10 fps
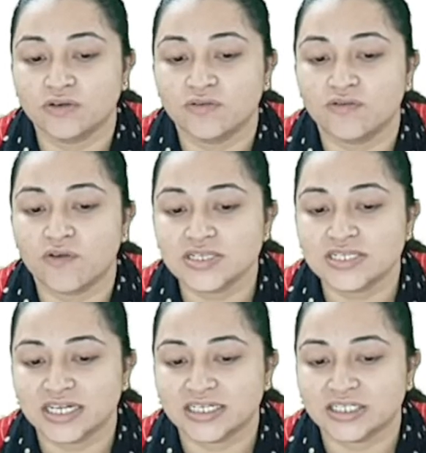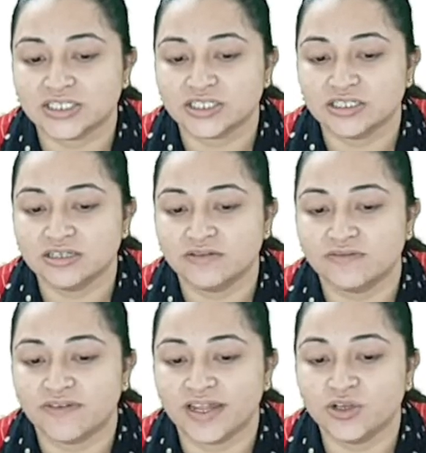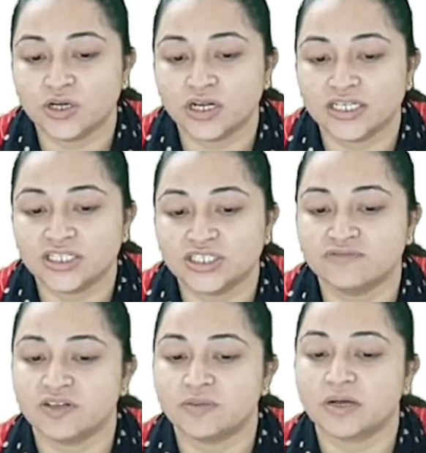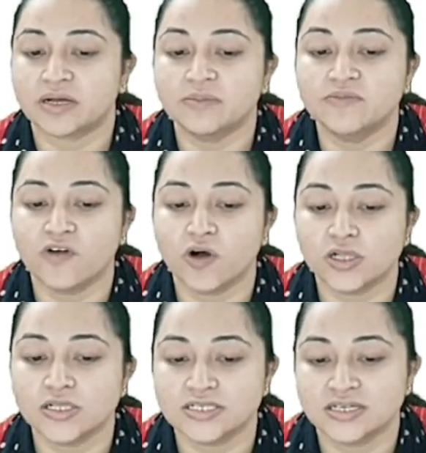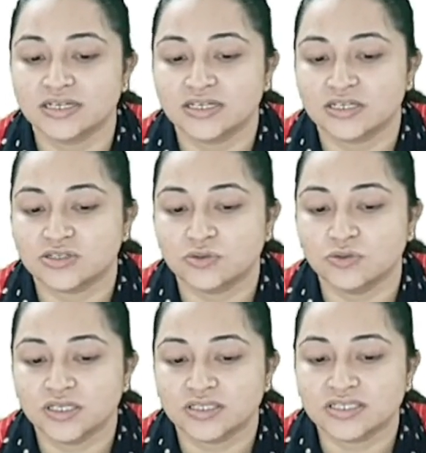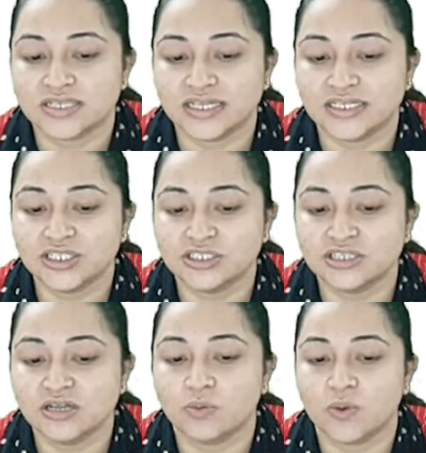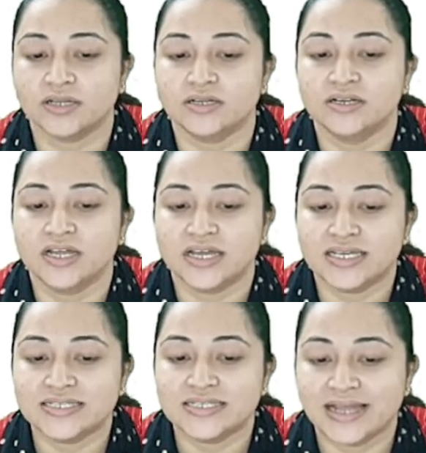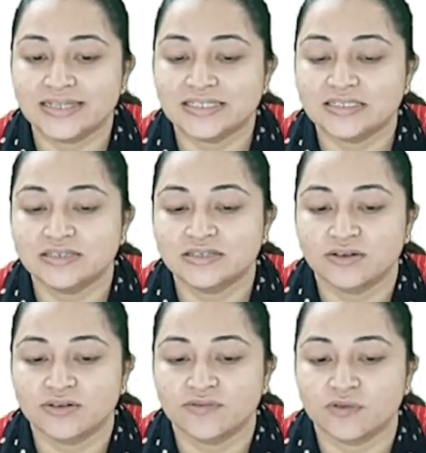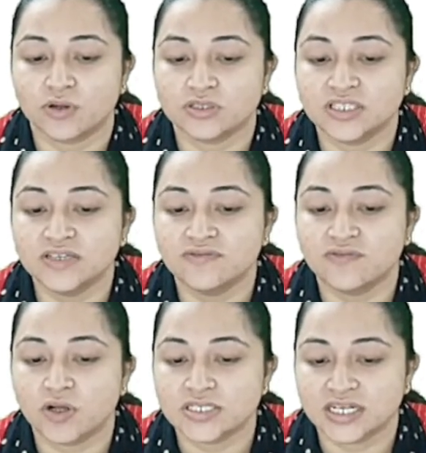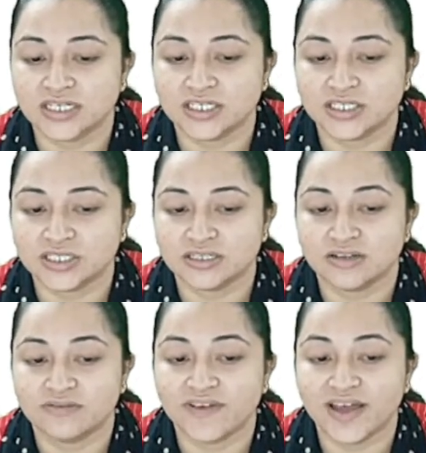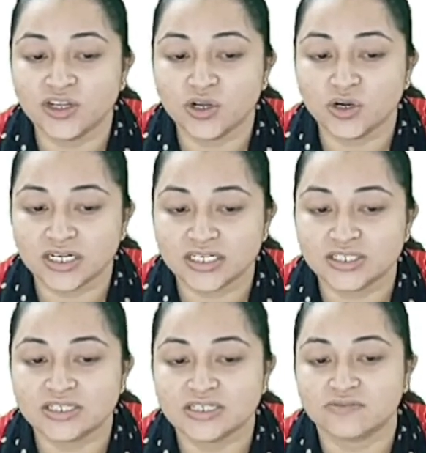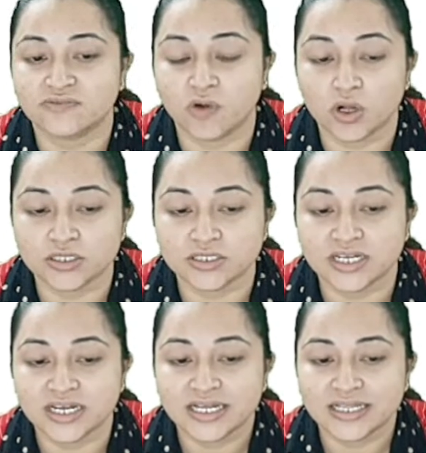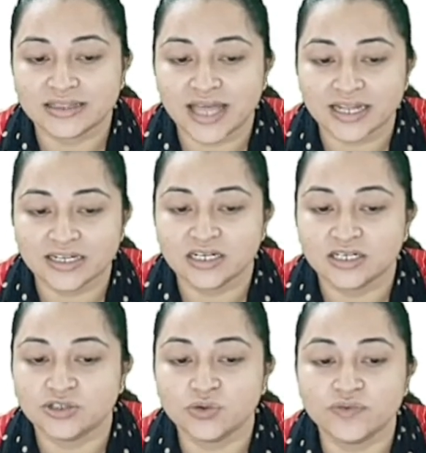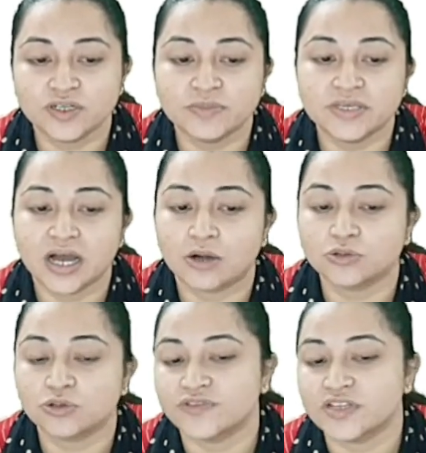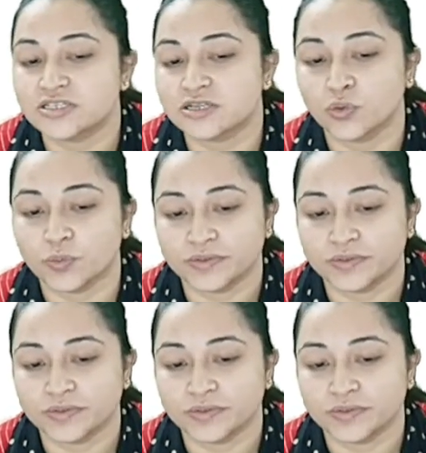false condition, when your condition will become false. So this additional 1 is added for the false condition. When your condition is false, then you will be out of this loop.